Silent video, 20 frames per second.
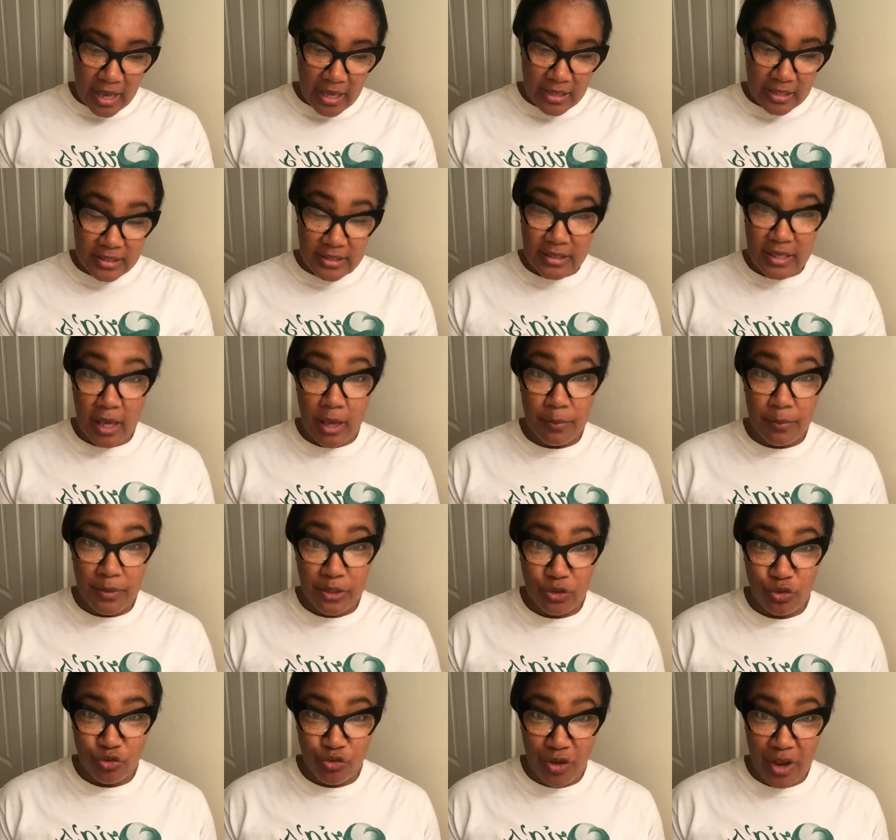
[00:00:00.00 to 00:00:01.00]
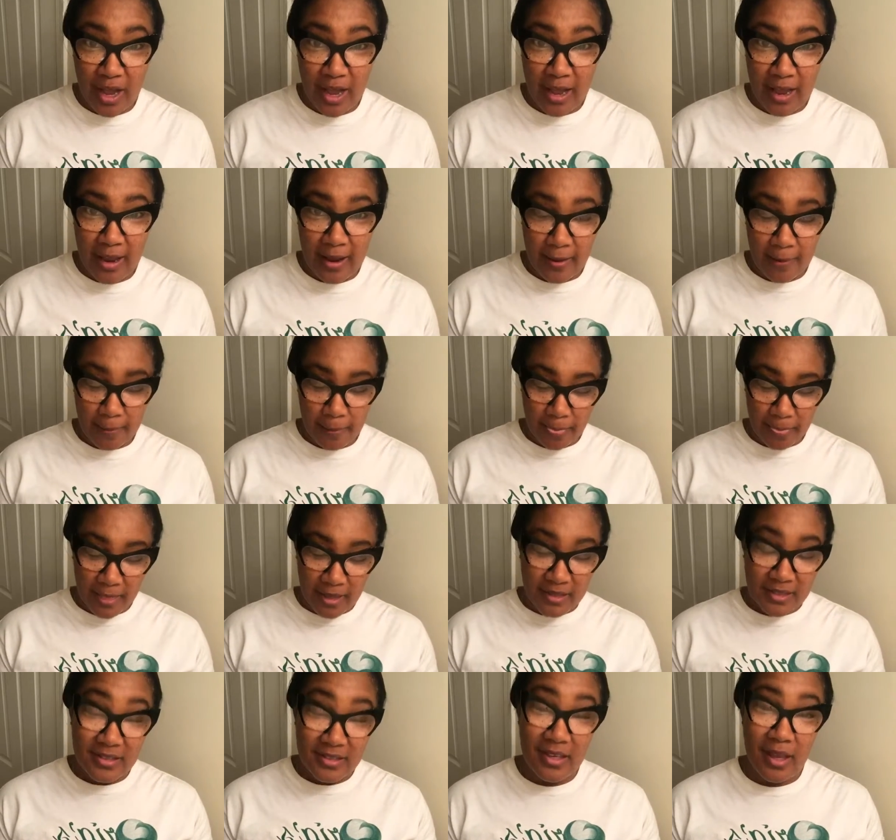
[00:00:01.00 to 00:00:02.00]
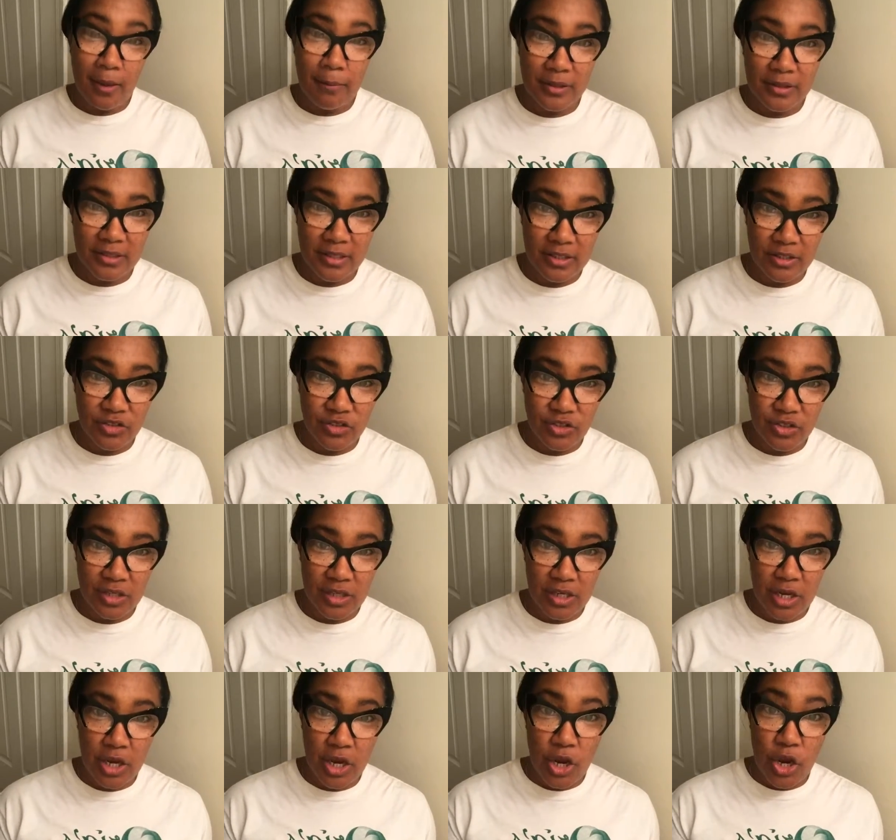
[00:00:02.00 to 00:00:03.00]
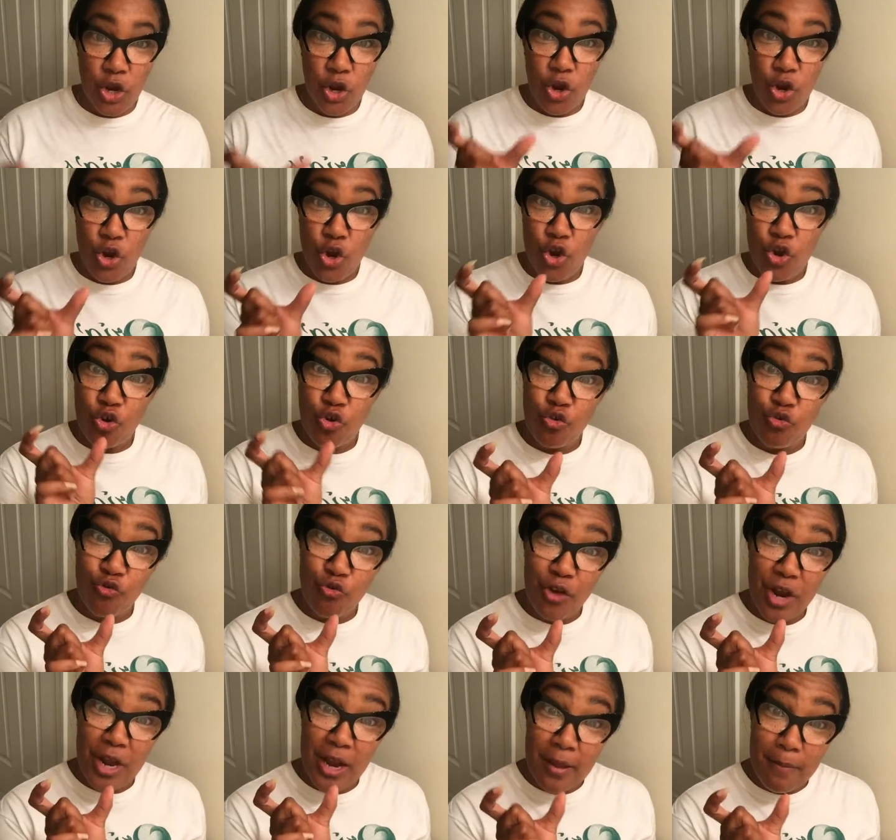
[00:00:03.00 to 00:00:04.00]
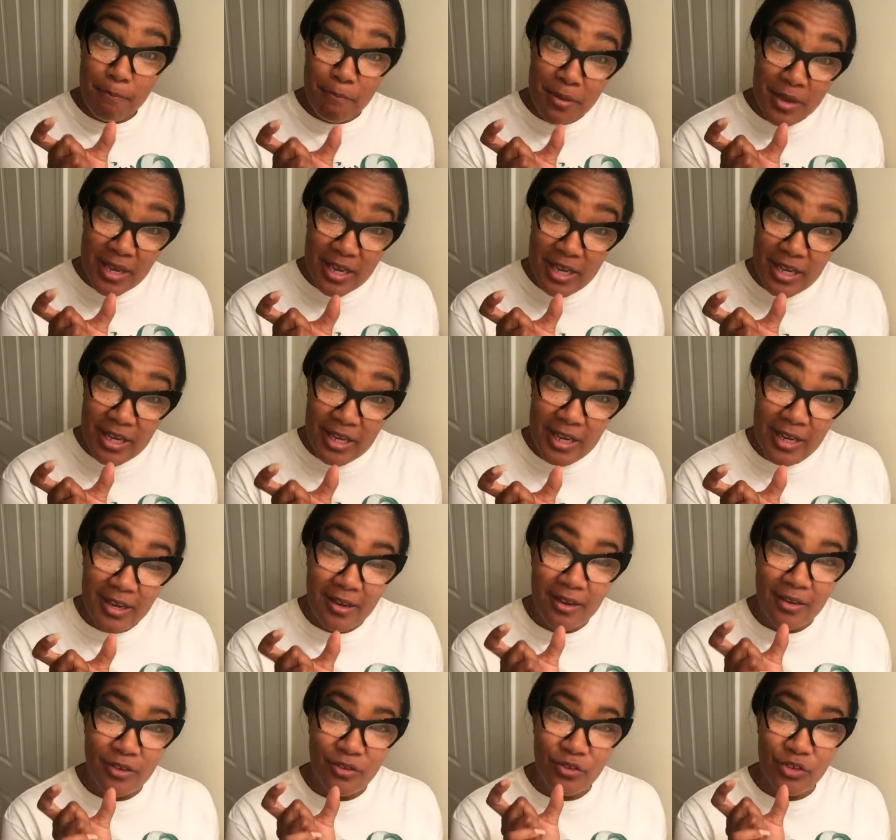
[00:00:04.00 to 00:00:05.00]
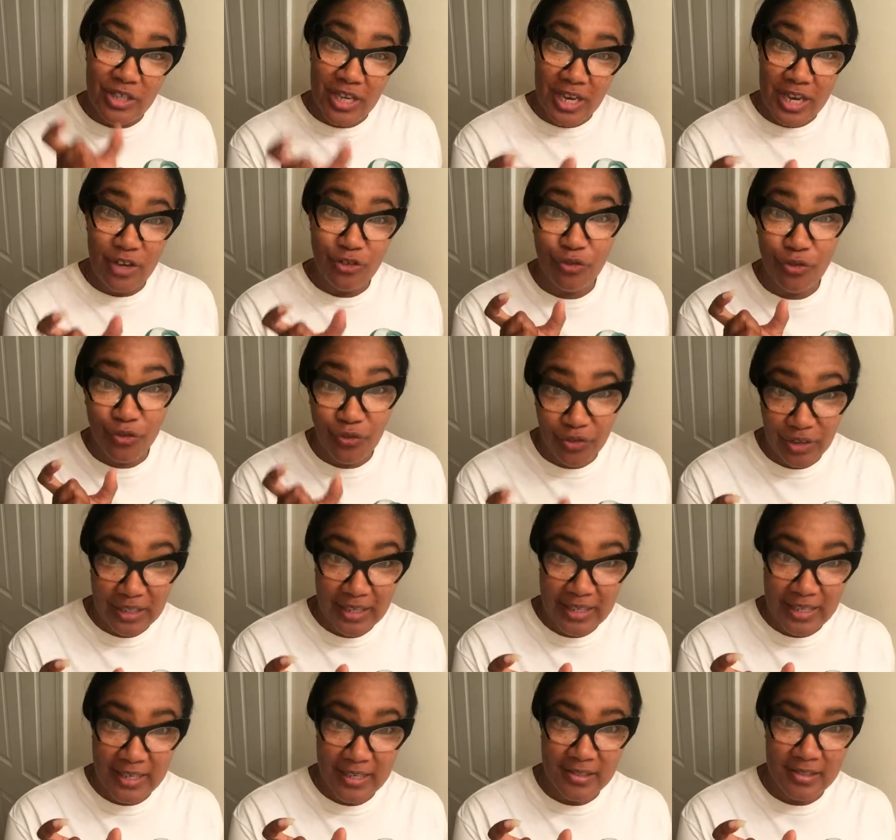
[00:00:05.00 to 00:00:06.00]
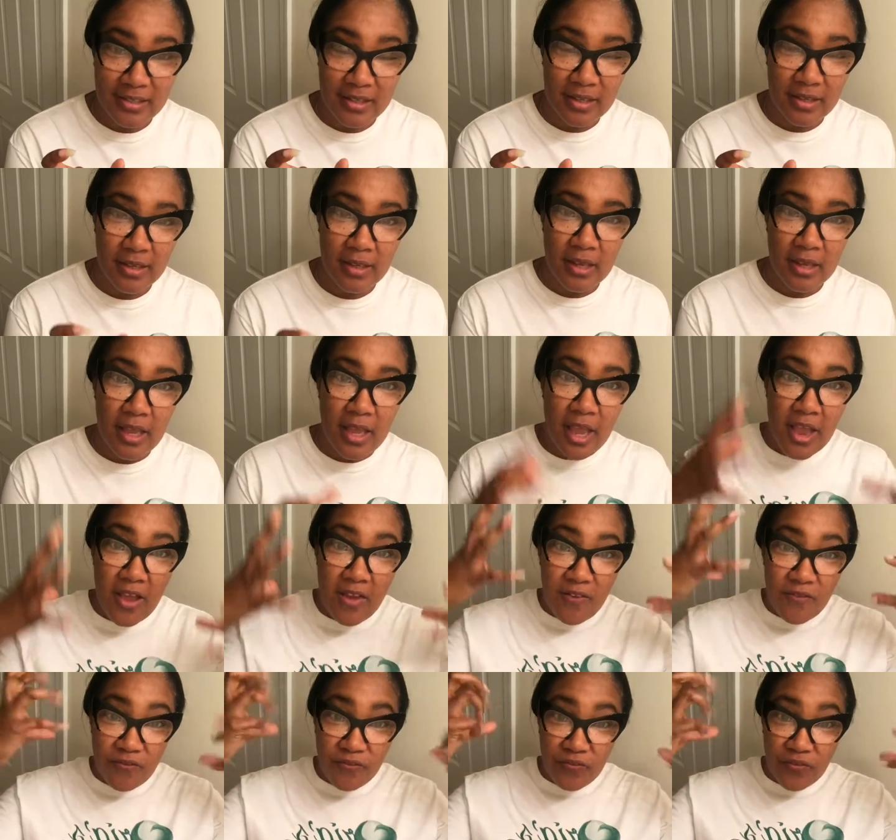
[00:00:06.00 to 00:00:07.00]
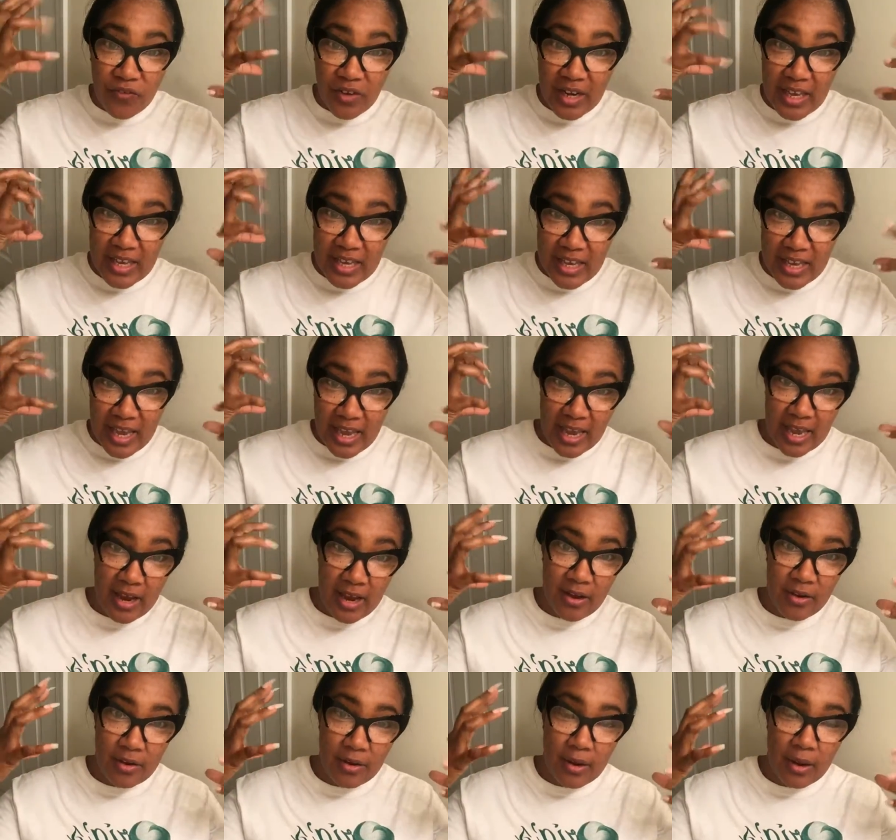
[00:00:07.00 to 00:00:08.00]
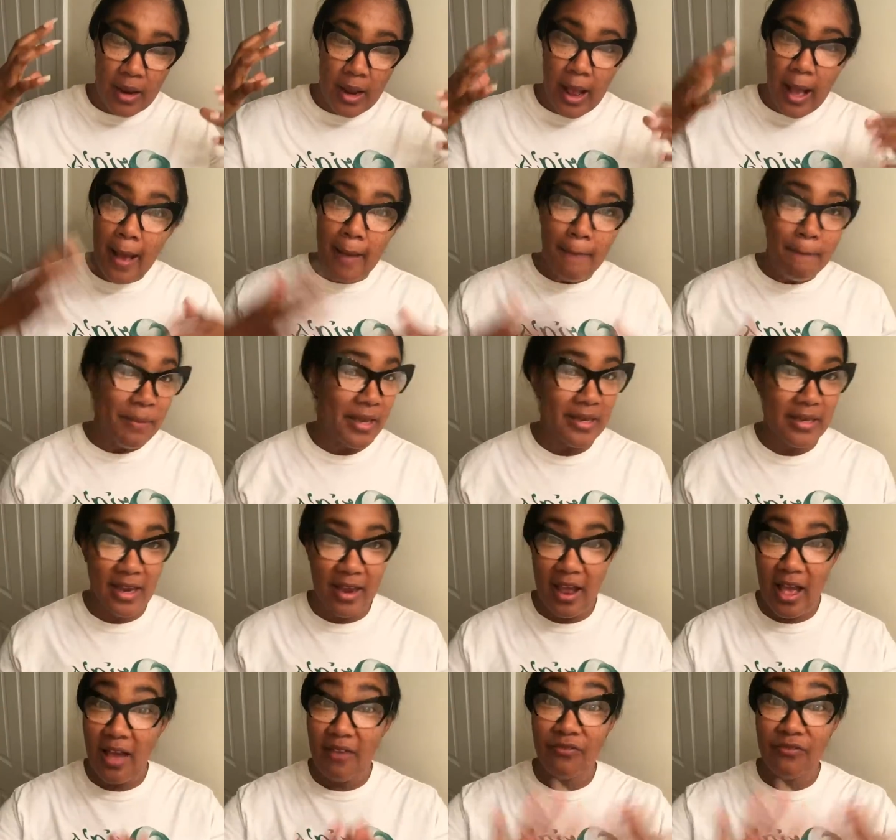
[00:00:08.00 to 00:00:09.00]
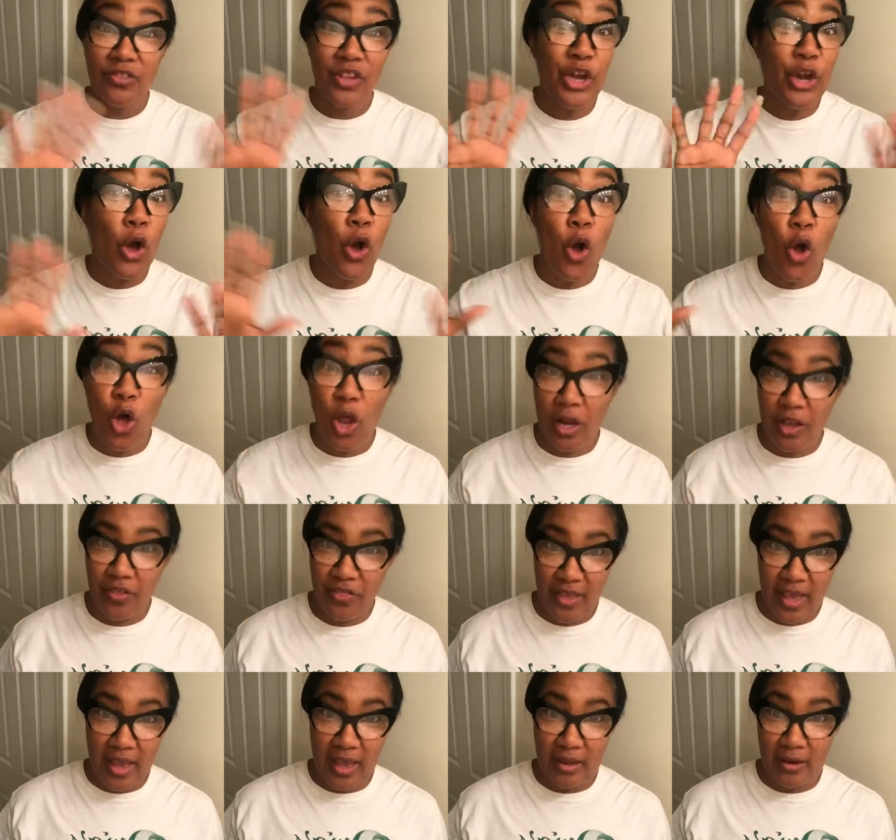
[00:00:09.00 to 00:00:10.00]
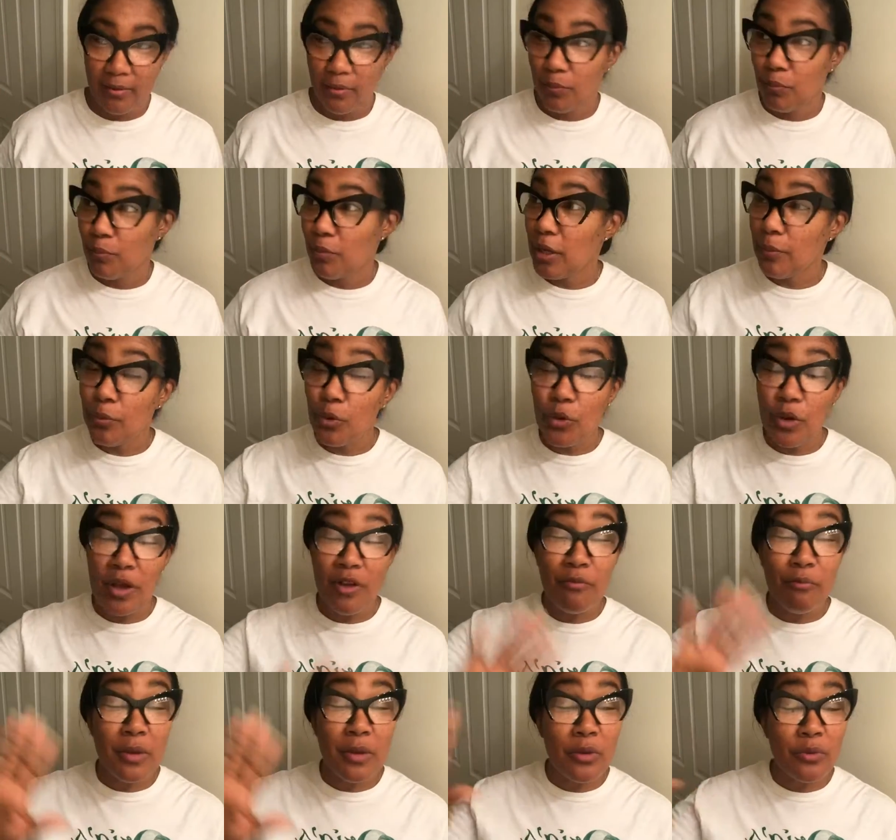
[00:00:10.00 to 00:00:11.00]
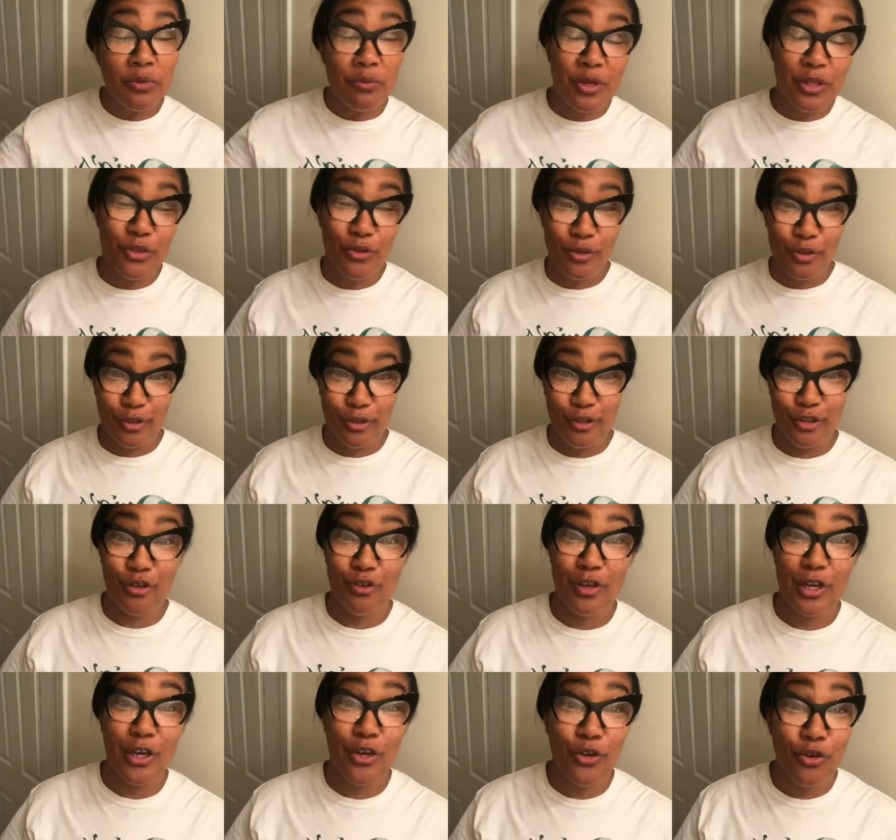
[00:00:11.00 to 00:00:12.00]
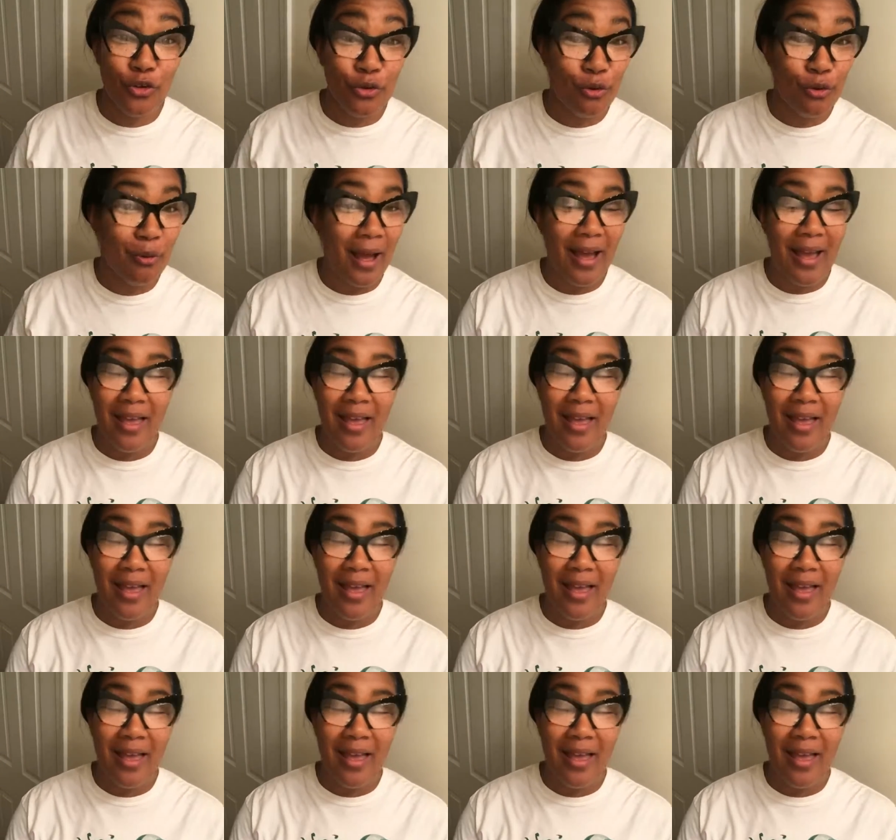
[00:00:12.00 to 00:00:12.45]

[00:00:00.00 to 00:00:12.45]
Scalp is dry, scalp is itchy, great big dandruff flakes, flaky hair. I've been there, I've done all of that. People who have been with me through the journey knew